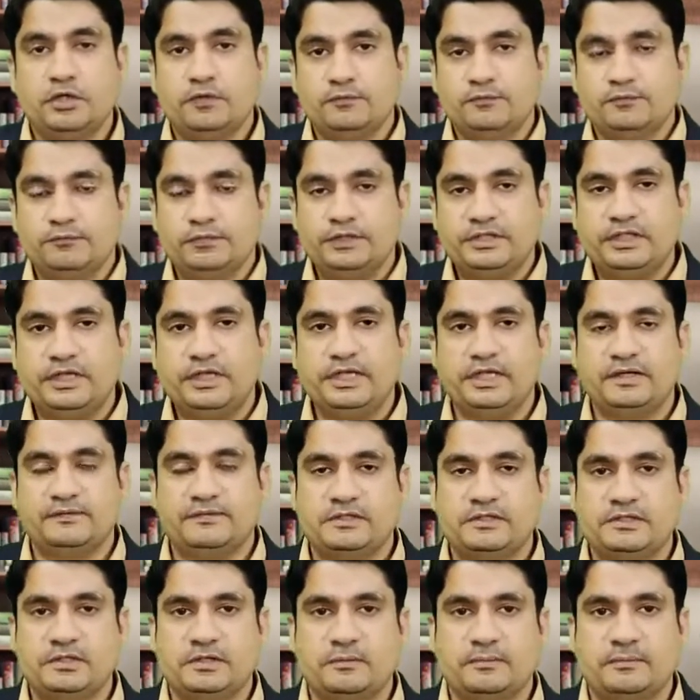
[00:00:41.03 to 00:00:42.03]
within
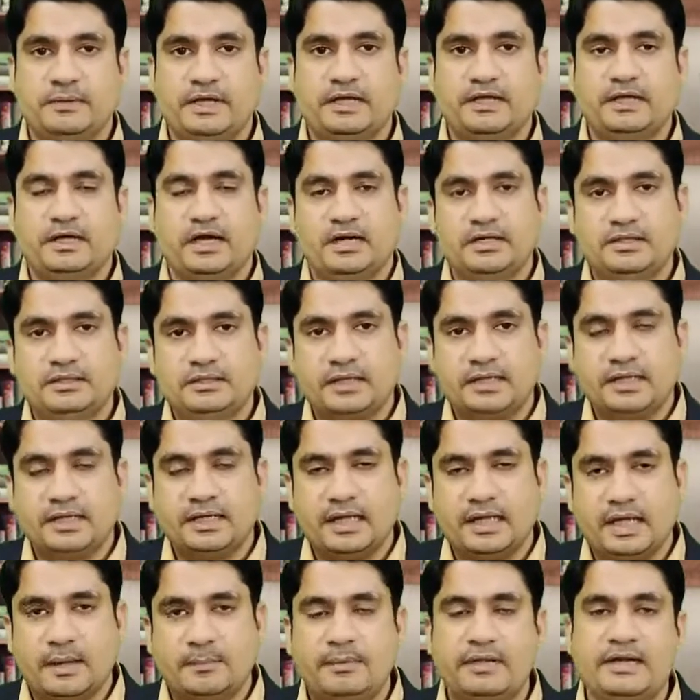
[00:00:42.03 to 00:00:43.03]
investment bank under
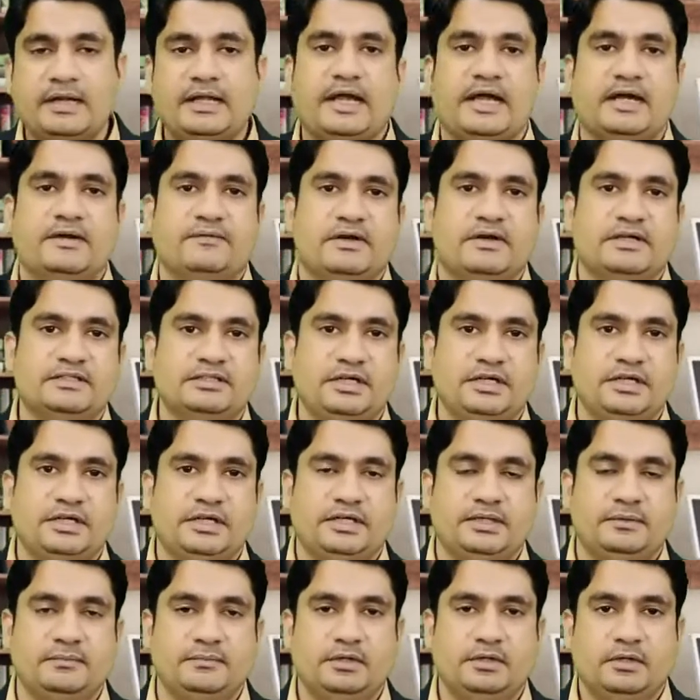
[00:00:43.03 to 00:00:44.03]
M&A advisory
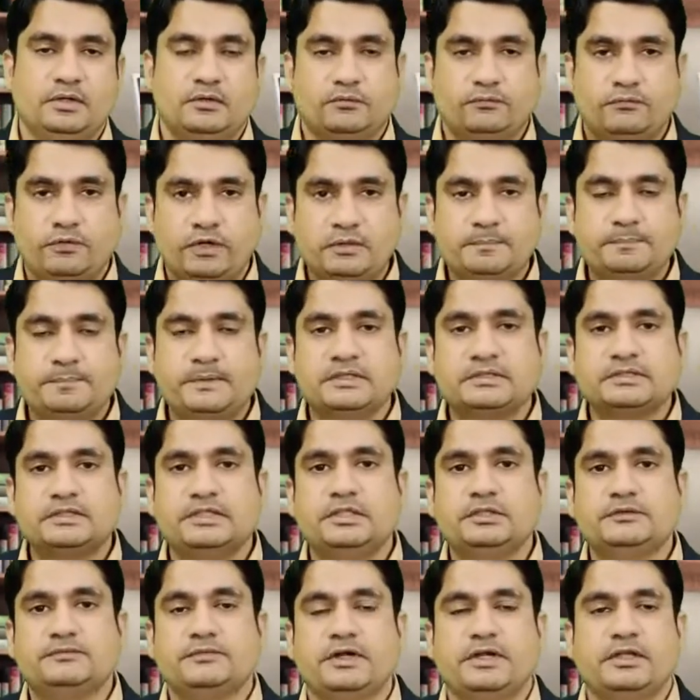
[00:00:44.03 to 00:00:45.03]
team, one
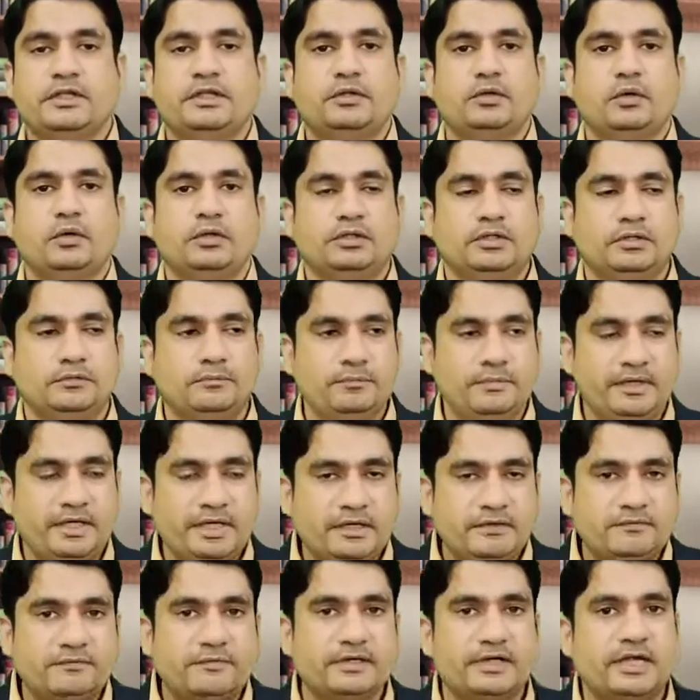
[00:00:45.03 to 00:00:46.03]
person is working on the
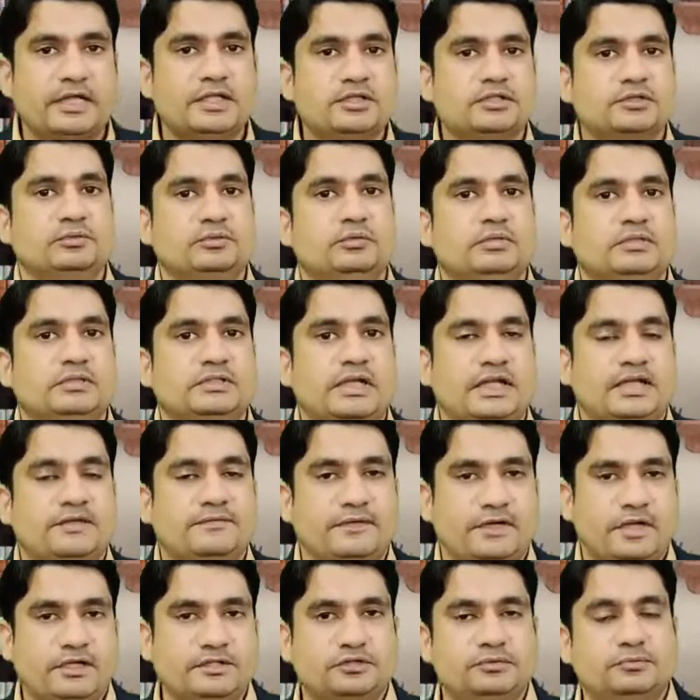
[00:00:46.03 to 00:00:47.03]
main finance tools like
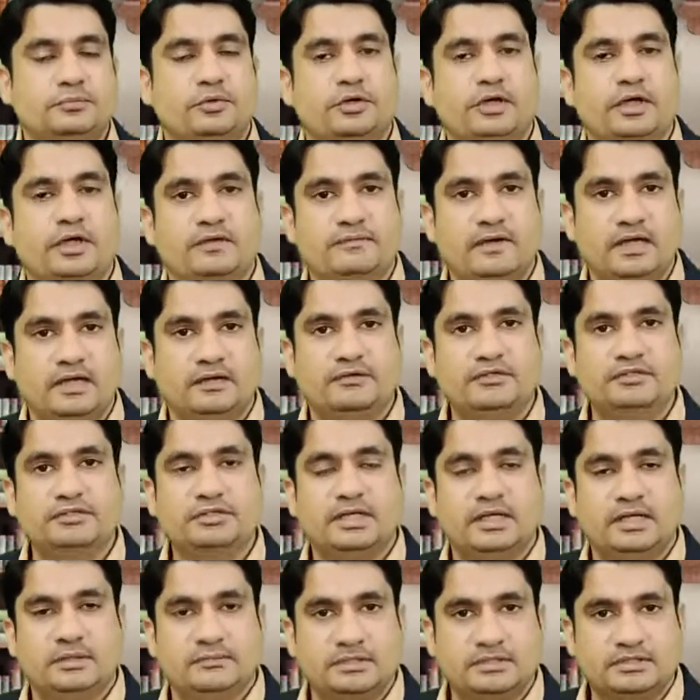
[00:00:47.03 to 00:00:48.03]
financial modeling,
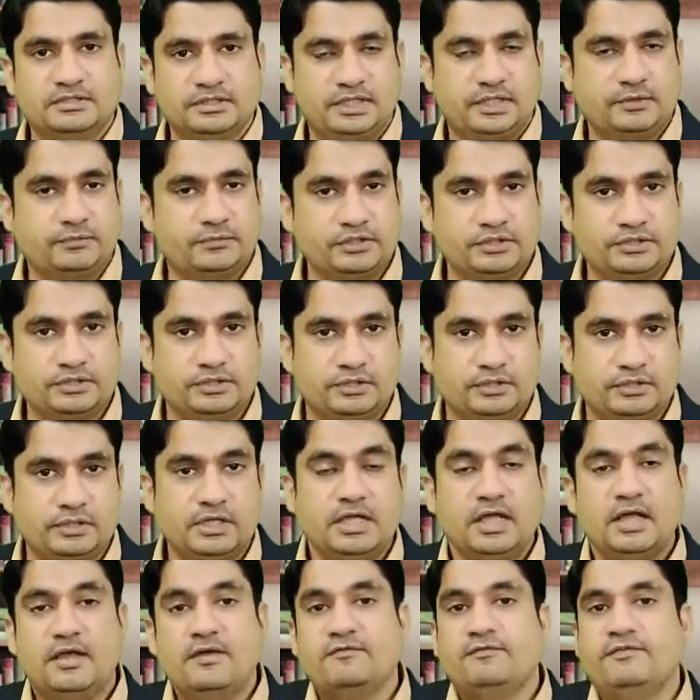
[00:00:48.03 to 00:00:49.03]
valuation and merger and acquisition,
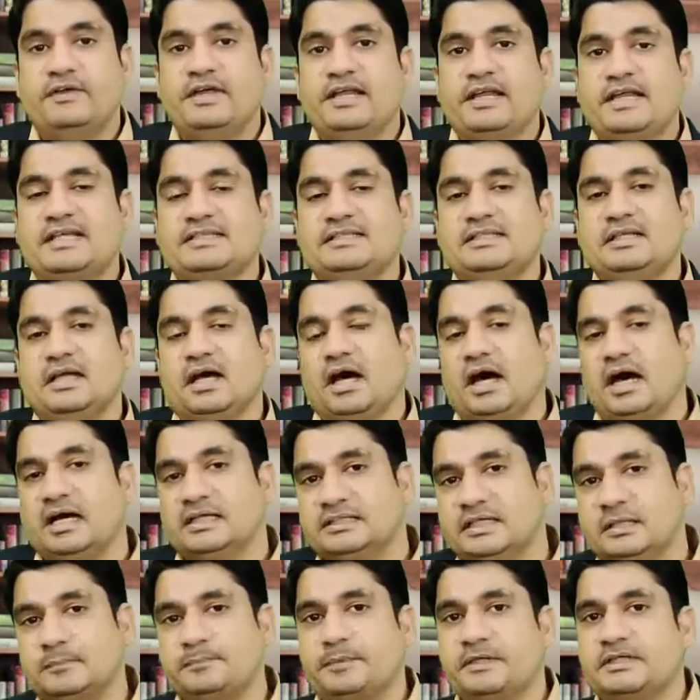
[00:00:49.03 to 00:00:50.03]
whereas the
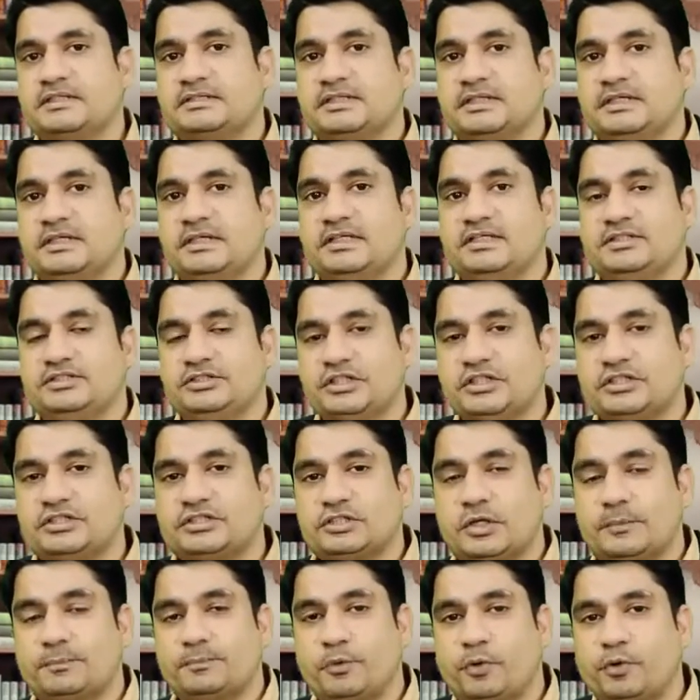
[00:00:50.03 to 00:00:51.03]
other person is just
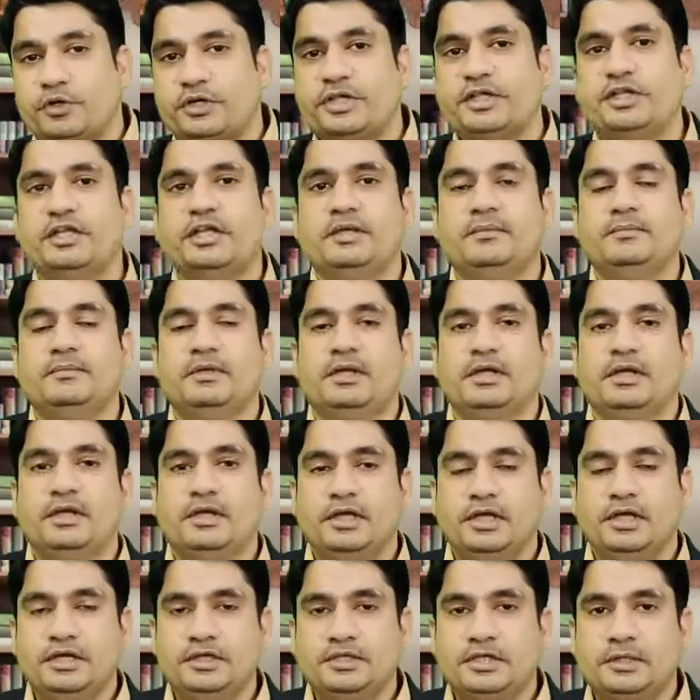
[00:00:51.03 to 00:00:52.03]
supporting him
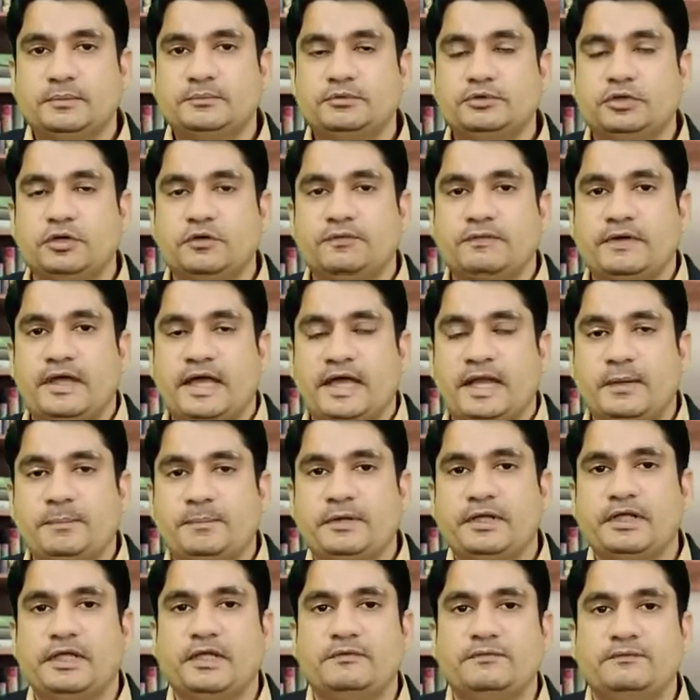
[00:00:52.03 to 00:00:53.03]
in terms of
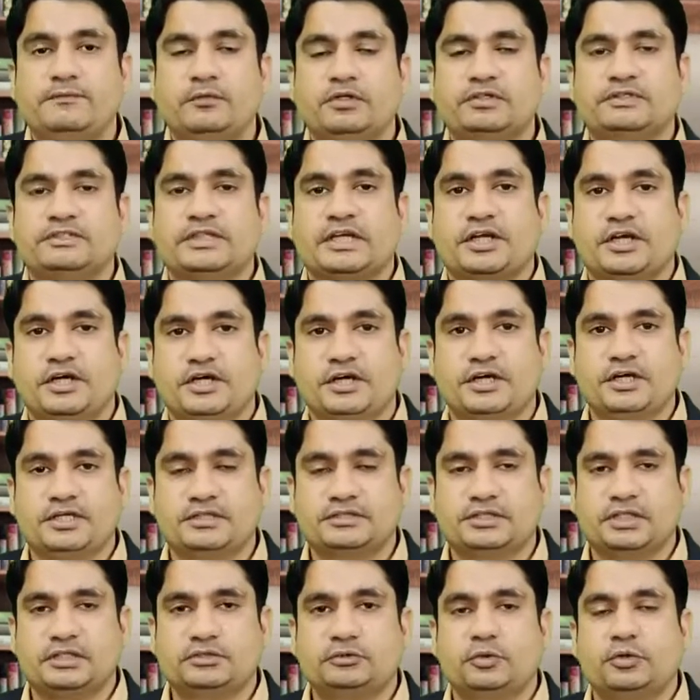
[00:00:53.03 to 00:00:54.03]
helping him for secondary
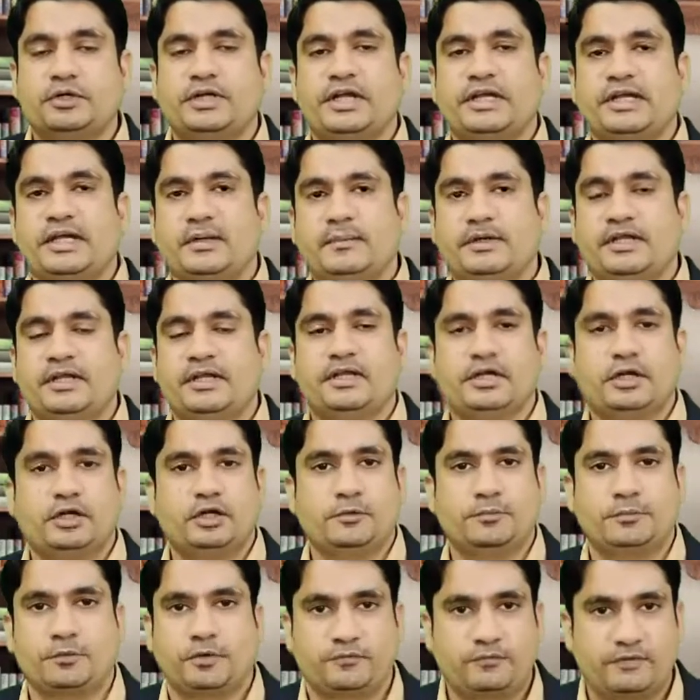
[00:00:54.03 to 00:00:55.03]
research or data mining kind
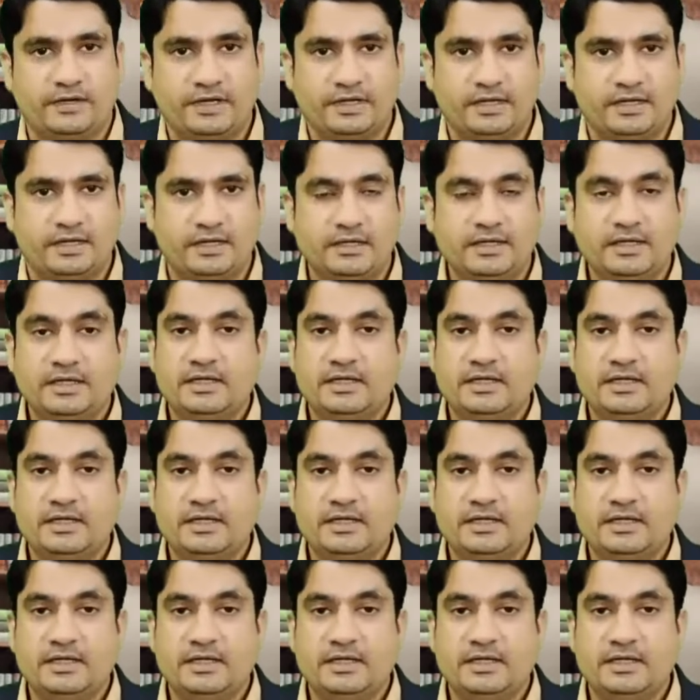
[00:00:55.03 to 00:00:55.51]
of profile.